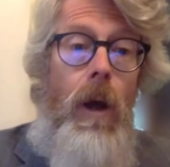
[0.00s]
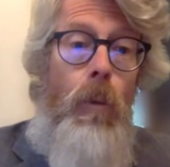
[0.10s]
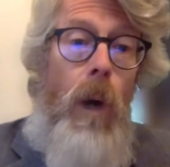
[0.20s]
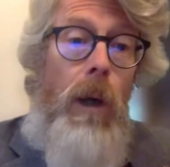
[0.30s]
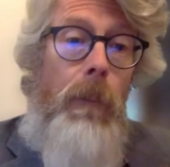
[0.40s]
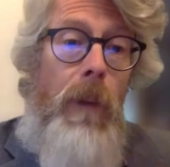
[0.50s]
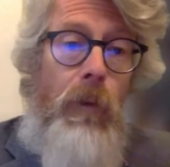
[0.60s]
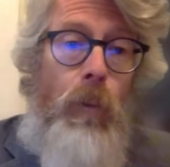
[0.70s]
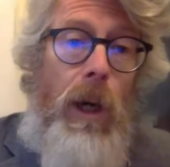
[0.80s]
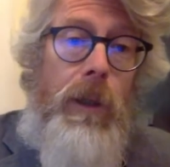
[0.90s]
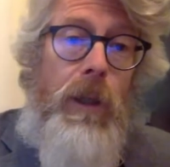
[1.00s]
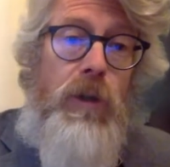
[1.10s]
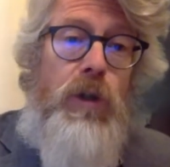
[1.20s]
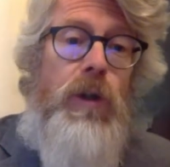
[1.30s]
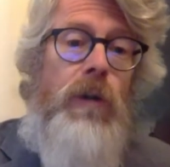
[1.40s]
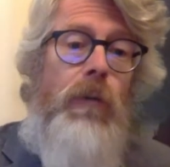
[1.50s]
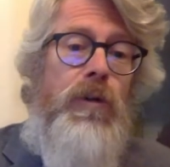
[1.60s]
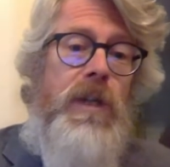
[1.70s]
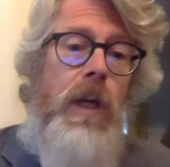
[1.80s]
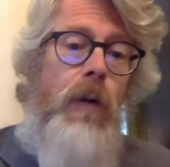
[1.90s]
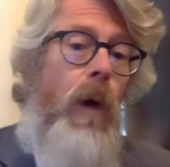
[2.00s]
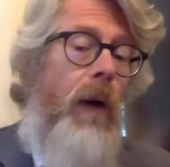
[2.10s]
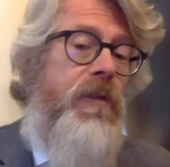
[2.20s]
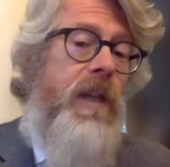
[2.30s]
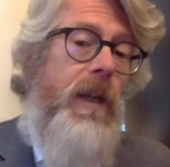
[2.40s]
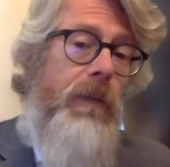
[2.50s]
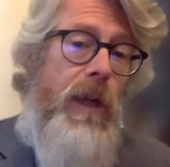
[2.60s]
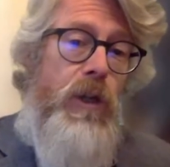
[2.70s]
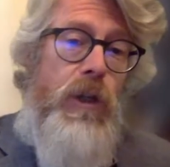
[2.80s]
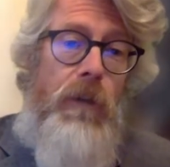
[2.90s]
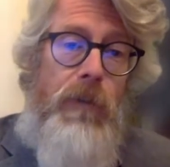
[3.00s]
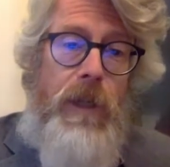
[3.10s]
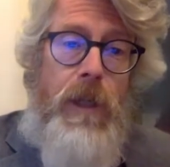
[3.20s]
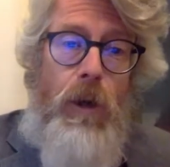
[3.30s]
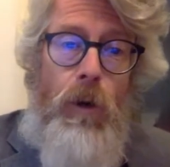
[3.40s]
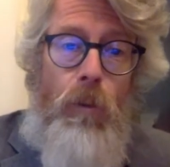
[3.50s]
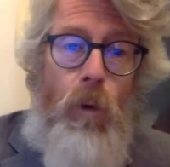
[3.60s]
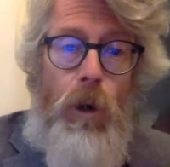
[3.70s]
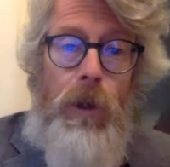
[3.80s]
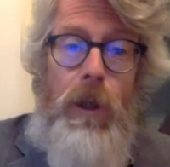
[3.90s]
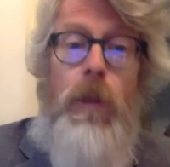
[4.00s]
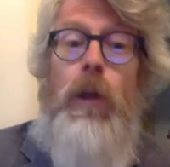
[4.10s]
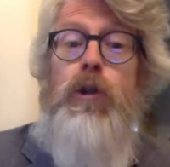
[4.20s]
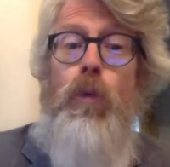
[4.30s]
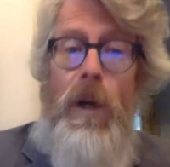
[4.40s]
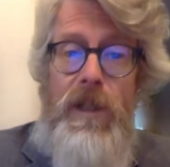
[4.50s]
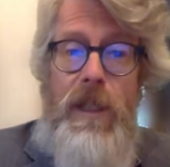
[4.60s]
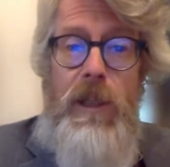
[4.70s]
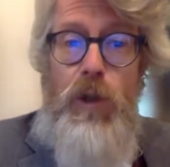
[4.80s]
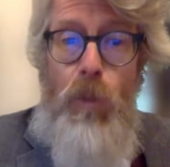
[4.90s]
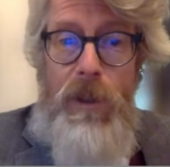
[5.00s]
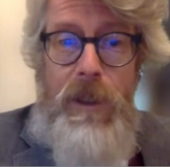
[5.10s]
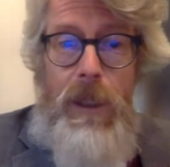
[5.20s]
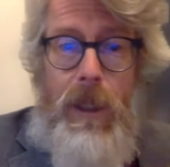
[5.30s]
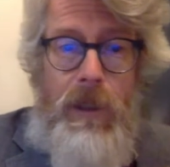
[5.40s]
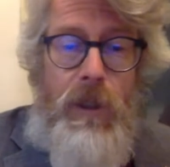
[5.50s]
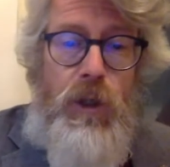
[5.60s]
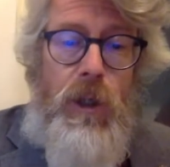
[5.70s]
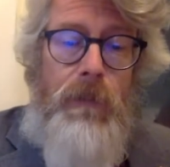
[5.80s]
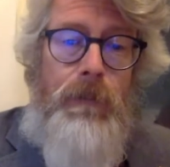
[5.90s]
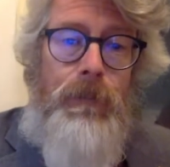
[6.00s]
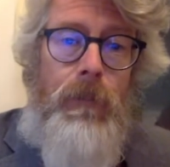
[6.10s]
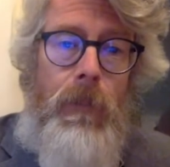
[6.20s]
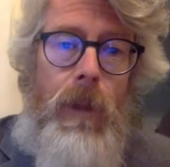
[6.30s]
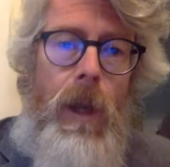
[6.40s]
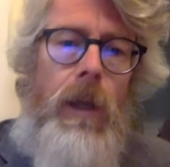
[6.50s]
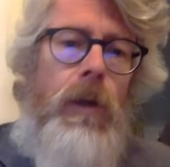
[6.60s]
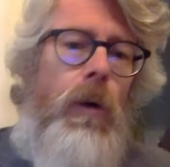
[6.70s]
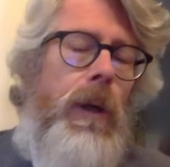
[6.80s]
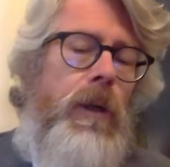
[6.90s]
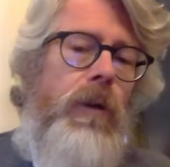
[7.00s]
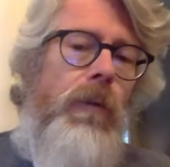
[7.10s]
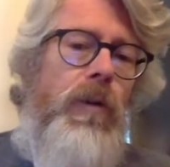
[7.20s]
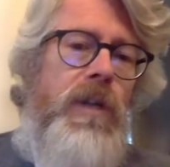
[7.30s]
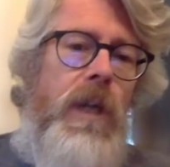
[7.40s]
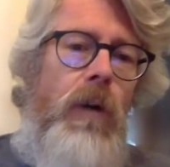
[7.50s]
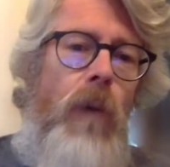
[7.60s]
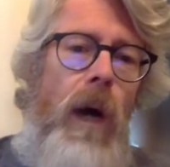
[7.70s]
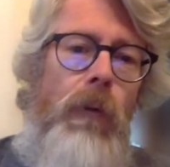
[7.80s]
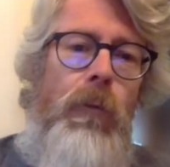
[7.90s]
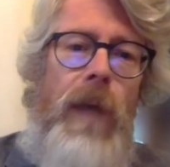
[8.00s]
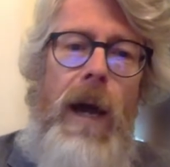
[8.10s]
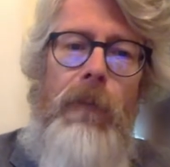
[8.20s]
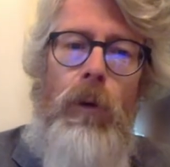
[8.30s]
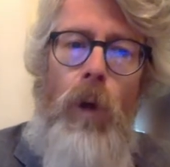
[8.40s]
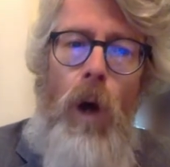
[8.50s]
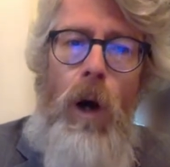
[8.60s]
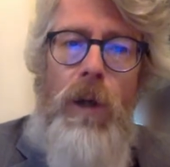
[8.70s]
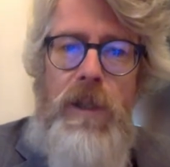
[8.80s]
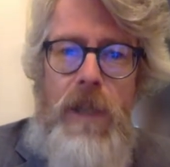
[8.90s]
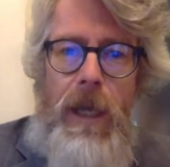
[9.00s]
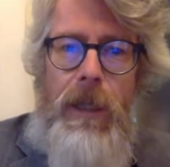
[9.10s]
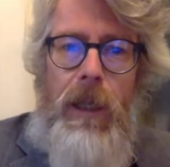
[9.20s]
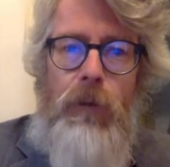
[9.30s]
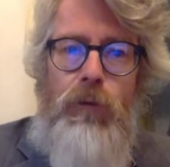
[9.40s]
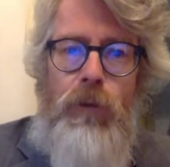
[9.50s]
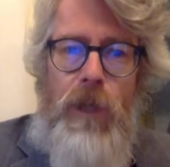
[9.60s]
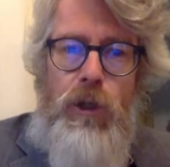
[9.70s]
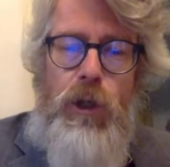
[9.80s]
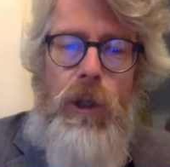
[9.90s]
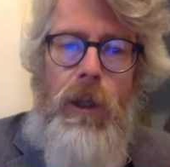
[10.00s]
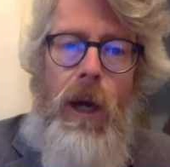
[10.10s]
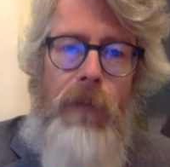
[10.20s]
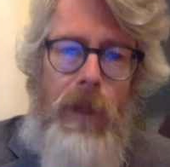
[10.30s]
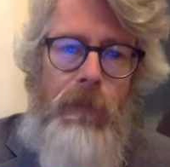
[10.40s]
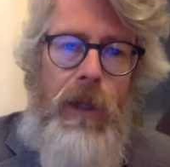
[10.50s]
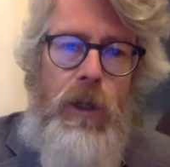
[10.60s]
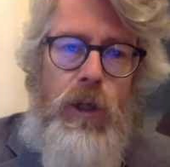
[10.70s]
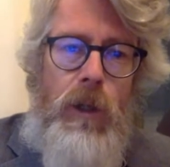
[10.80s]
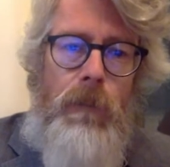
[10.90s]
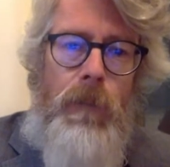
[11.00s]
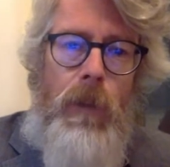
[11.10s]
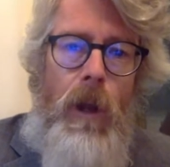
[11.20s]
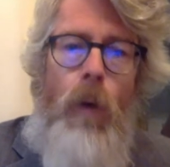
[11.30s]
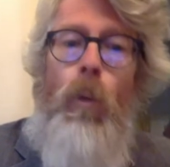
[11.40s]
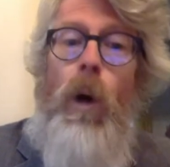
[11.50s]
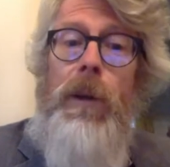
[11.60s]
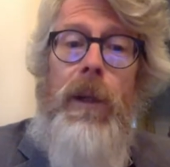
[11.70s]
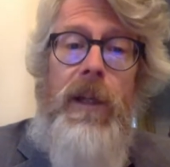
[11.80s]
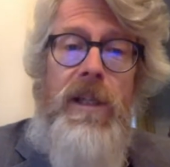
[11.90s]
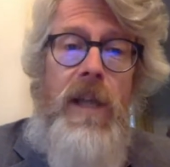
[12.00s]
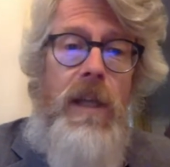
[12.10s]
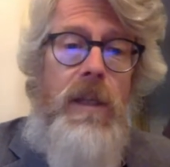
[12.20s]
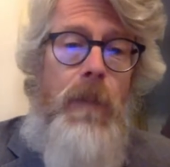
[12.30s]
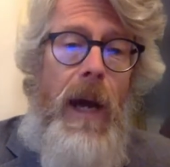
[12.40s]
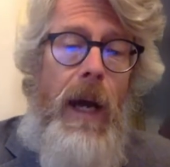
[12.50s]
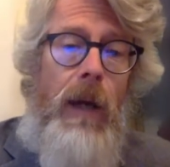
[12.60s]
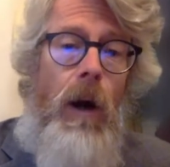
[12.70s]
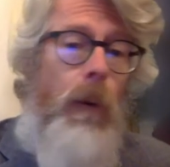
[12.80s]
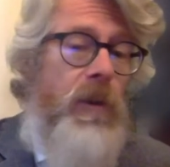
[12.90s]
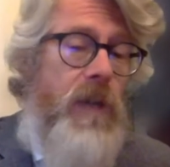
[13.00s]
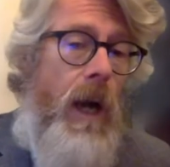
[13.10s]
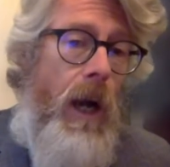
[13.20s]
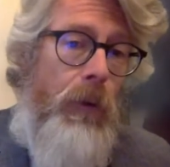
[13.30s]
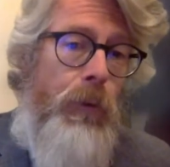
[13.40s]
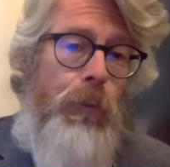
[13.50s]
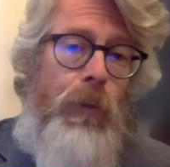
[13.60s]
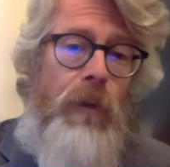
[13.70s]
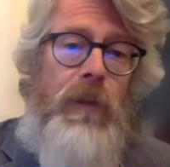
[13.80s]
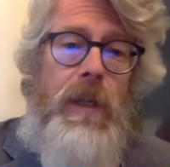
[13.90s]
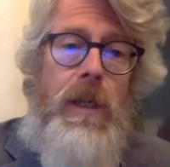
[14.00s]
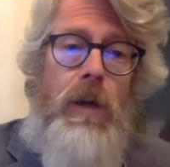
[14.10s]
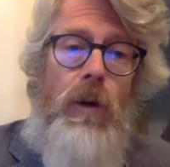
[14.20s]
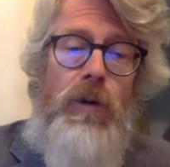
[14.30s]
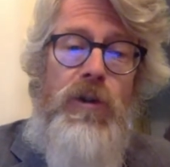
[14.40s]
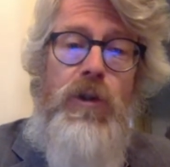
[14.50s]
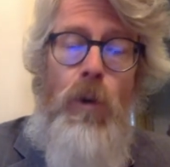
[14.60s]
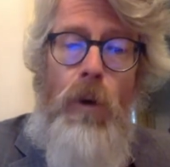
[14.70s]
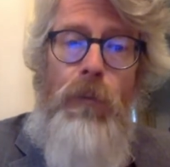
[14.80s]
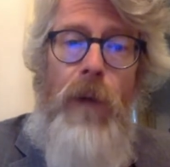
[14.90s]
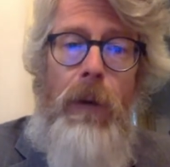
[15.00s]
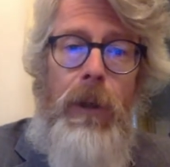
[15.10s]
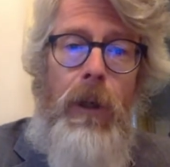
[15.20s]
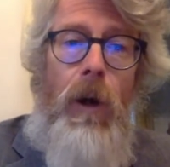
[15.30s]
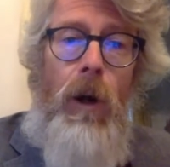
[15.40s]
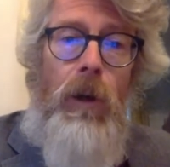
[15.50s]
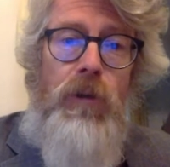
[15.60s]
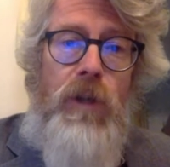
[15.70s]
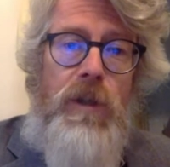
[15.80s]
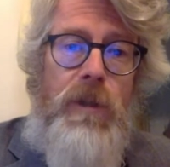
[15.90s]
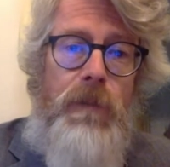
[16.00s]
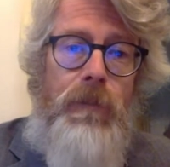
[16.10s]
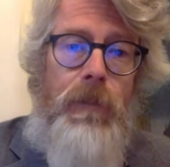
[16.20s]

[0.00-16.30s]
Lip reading: Welcome, everyone, to University of Guelph's Innovation of the Year Award, the 2020 edition. You know, at University of Guelph, we have a long-standing tradition of innovation, one that extends back almost 150 years to our founding colleges.